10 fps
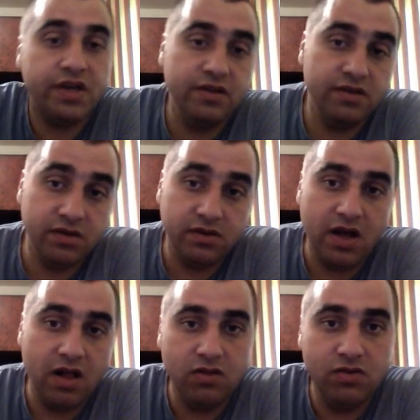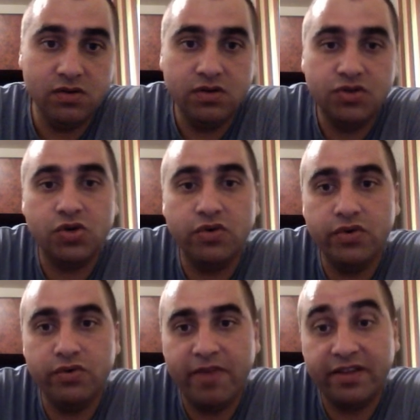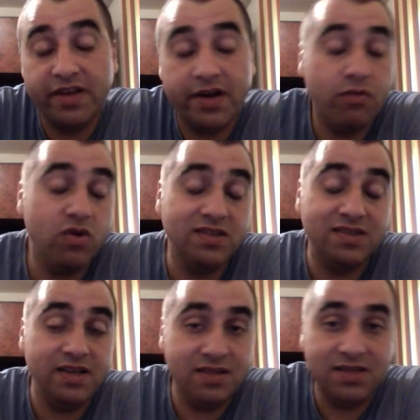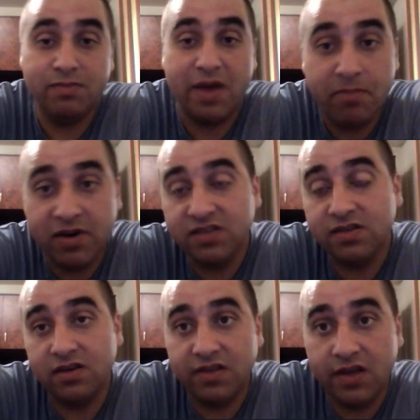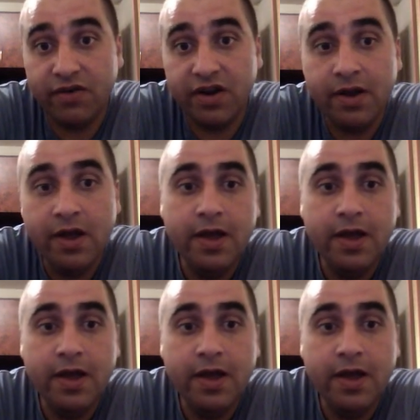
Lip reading: and I'll show you back there what it is my personal theory.